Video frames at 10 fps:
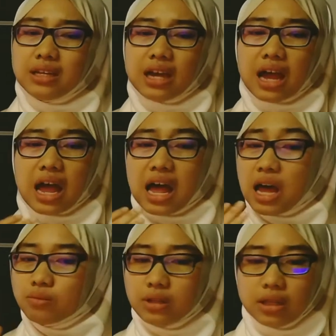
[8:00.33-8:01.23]
out
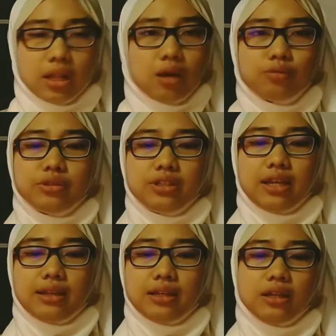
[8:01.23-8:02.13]
loud
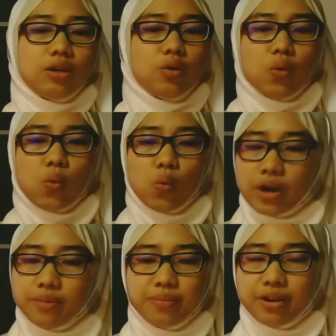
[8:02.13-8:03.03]
daily one
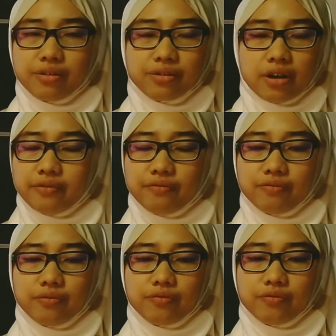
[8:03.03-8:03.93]
paragraph
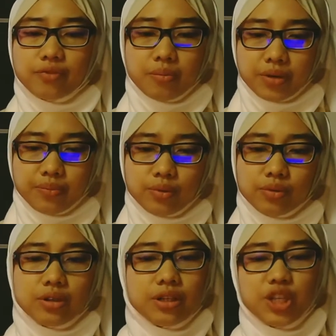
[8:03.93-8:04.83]
from a book,
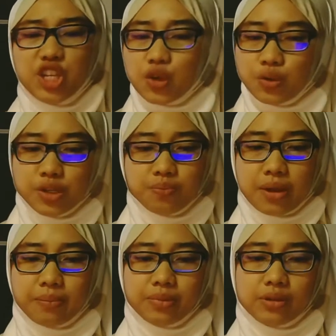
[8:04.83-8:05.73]

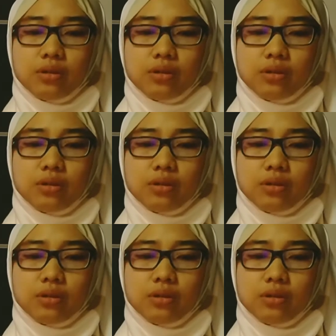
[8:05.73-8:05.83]
newspaper,